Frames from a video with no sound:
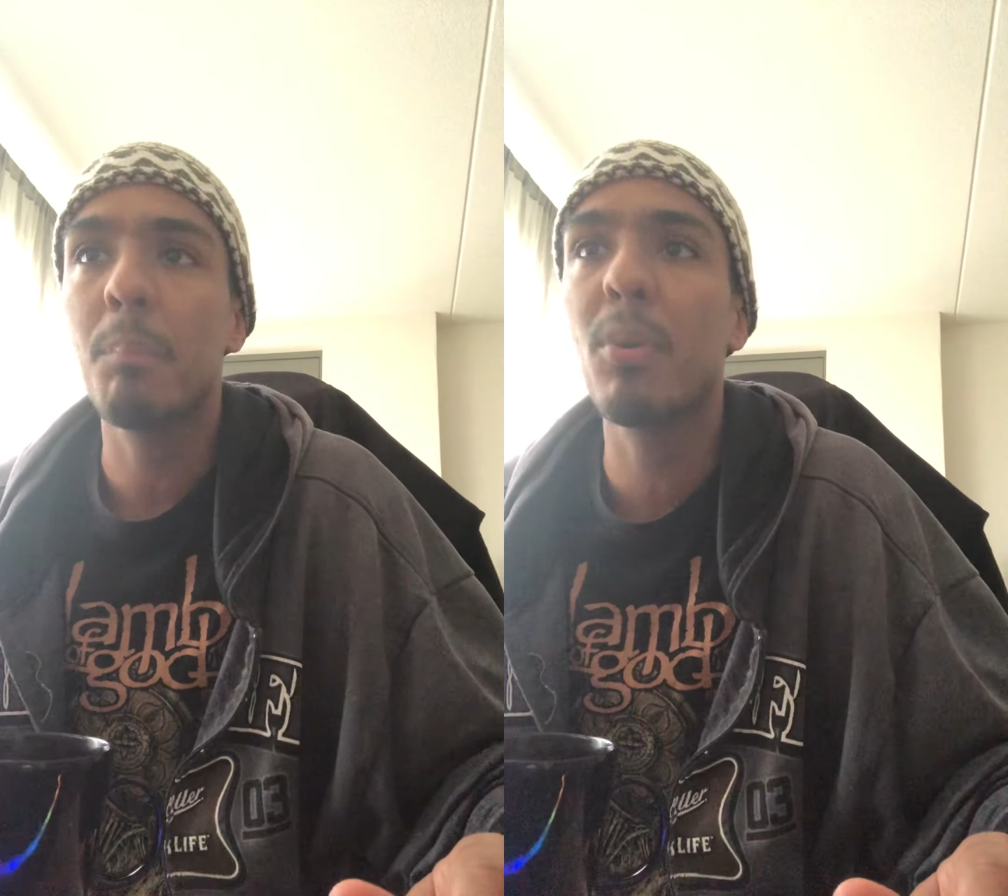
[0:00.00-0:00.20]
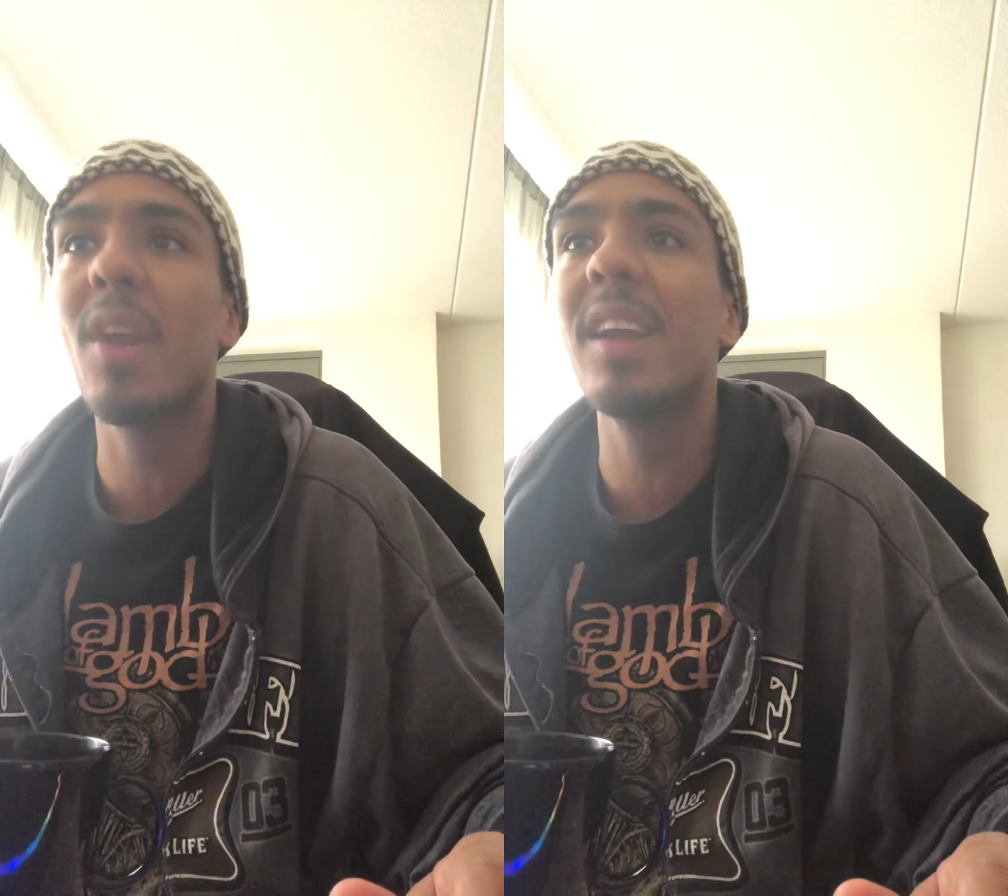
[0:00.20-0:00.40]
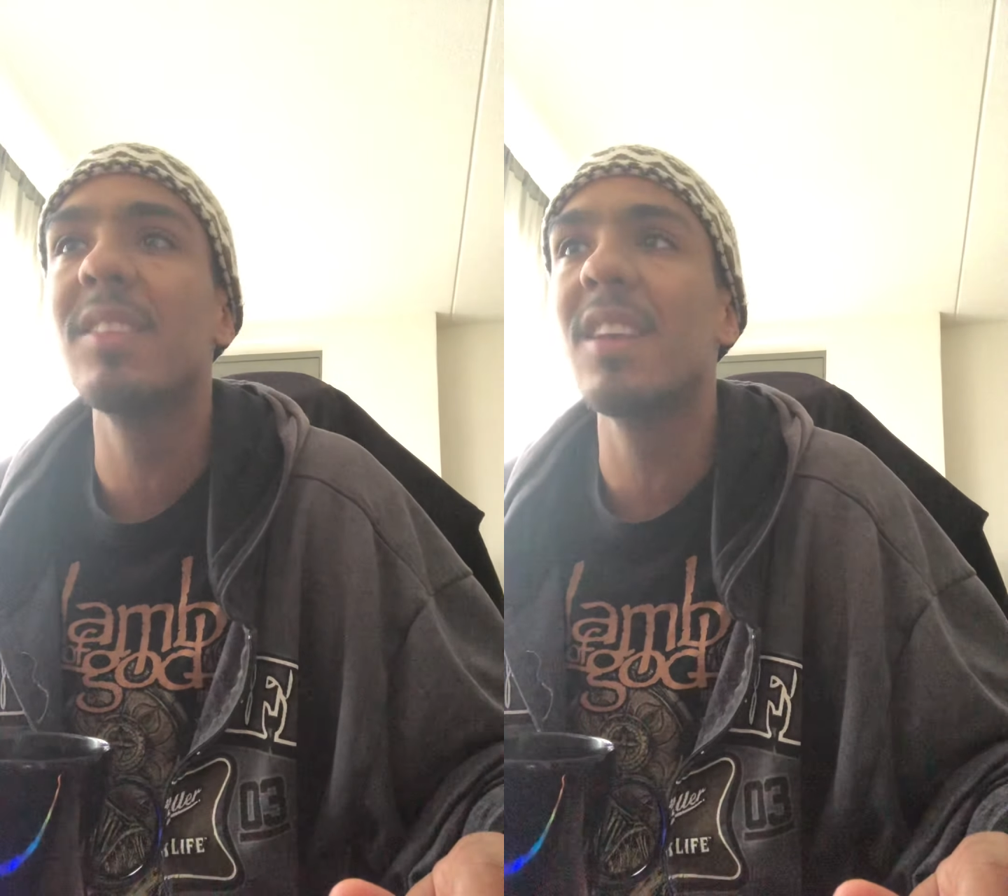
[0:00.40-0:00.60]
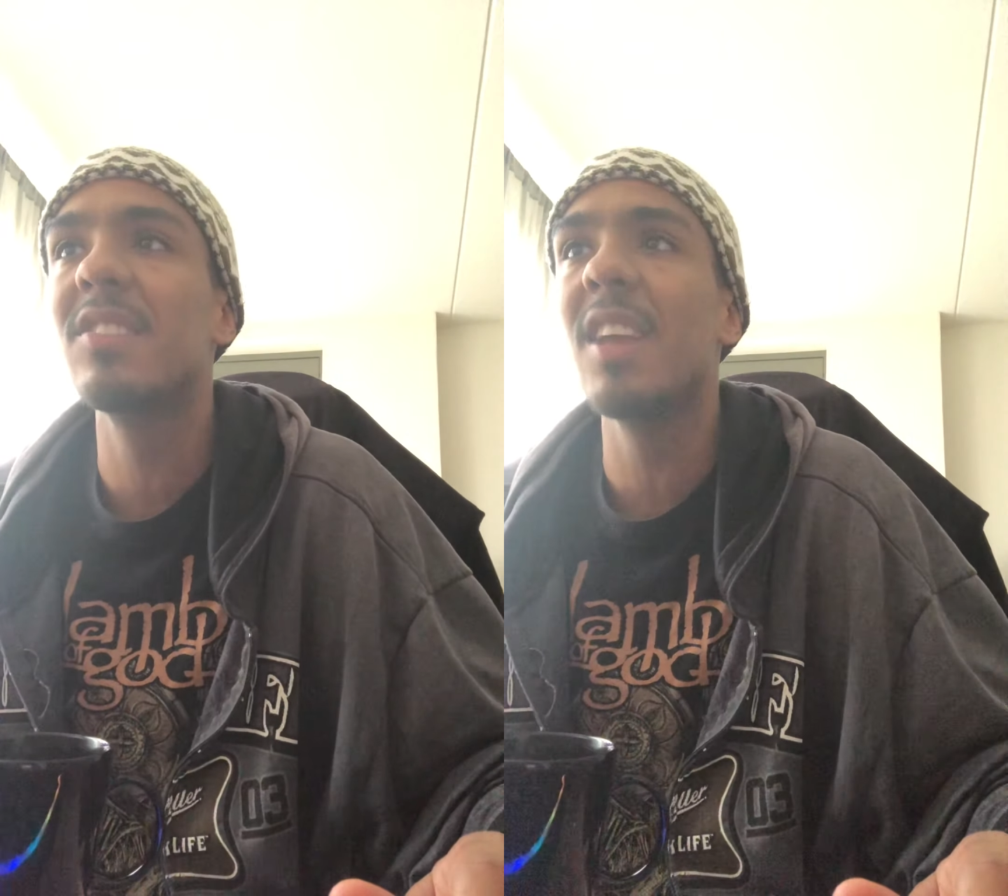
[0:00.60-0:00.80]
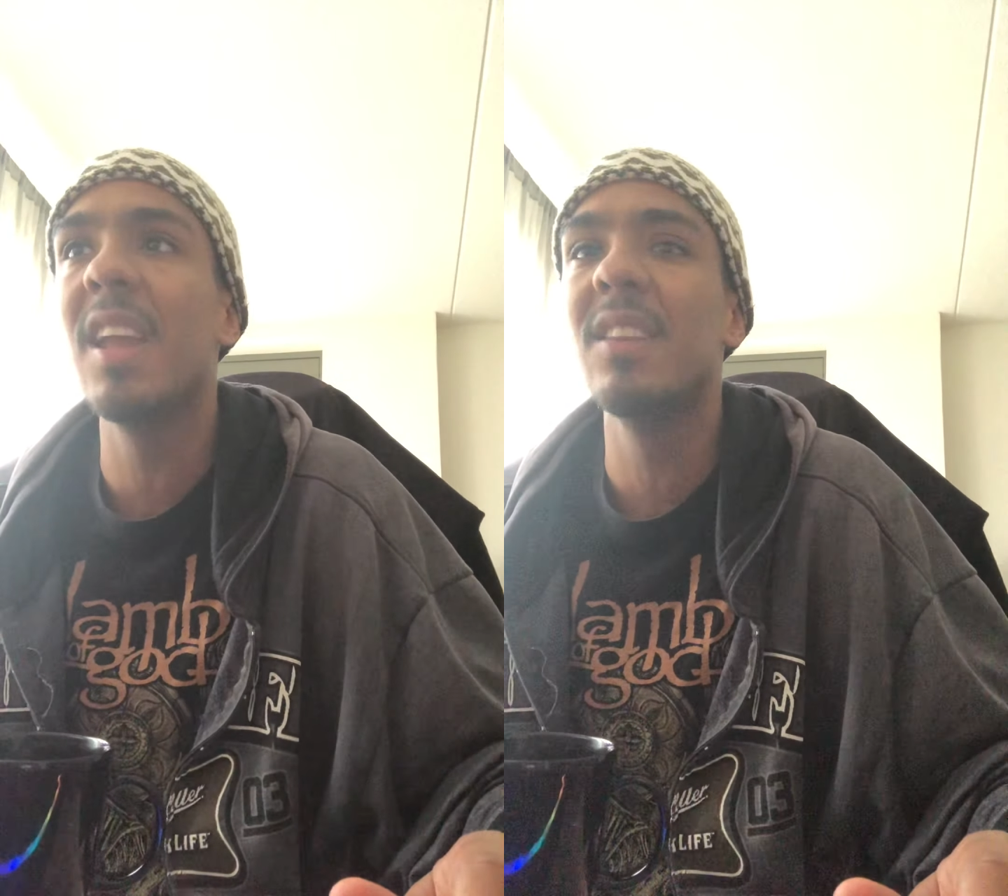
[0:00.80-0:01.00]

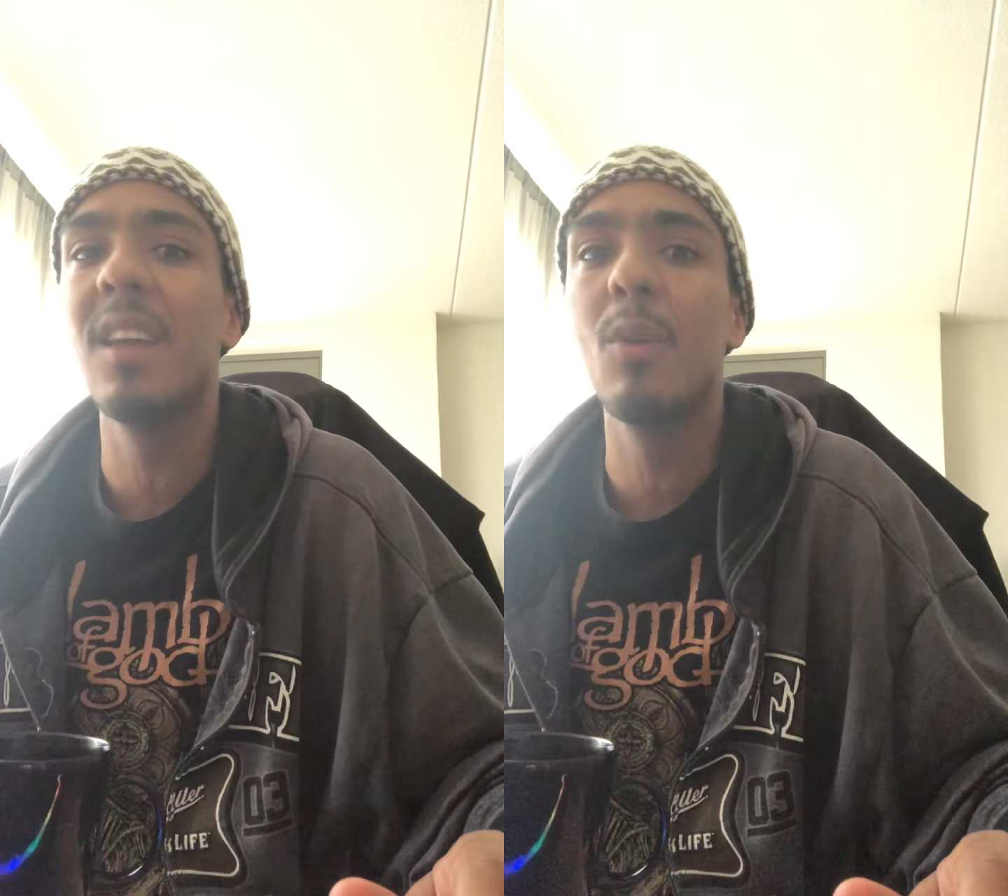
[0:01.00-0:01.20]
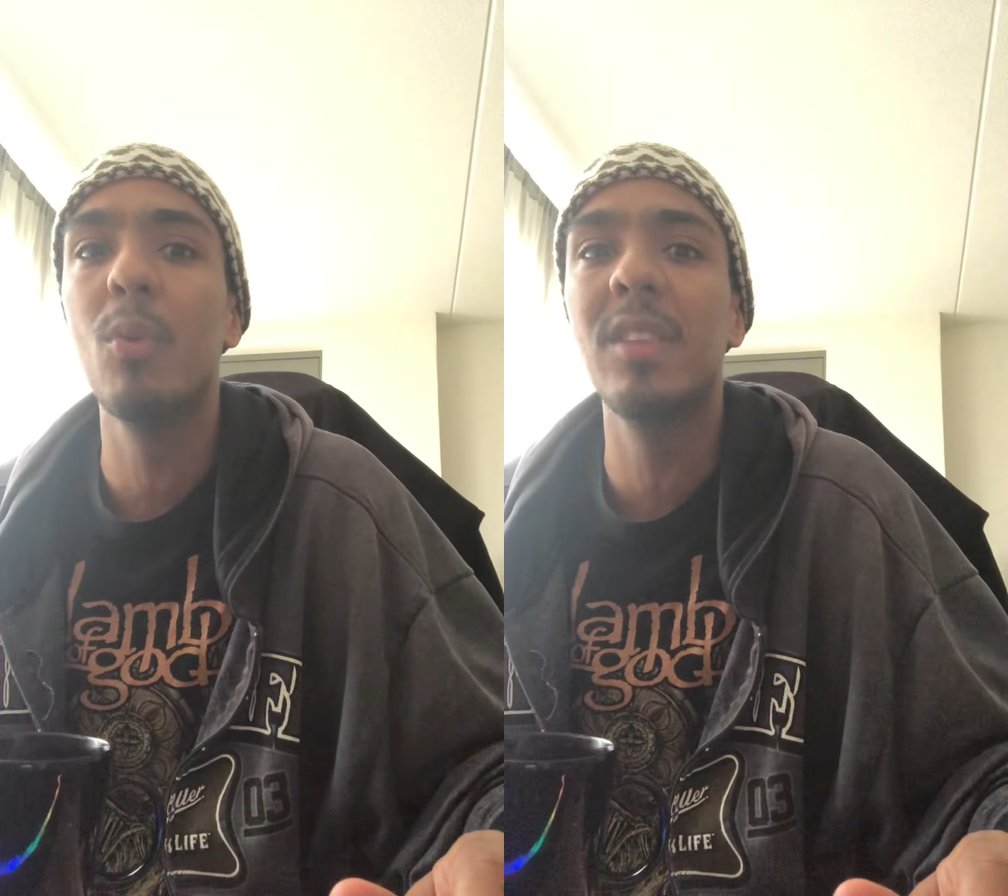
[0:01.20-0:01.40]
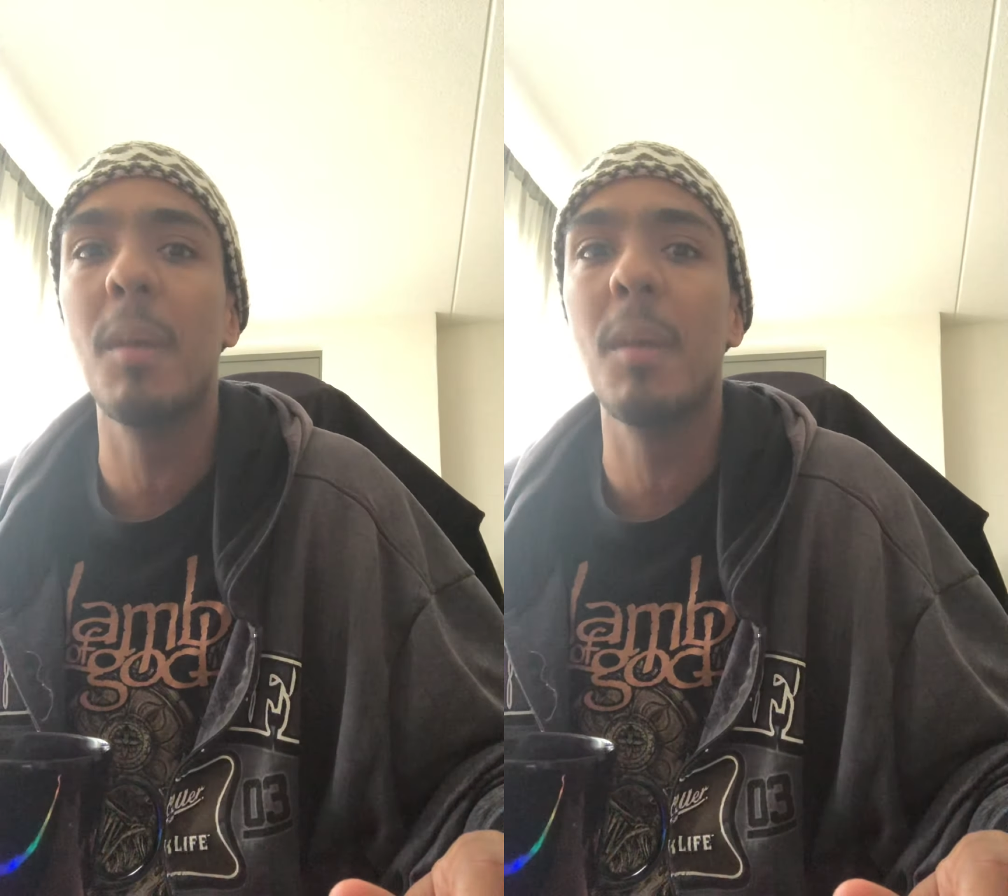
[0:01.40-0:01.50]
politeness in with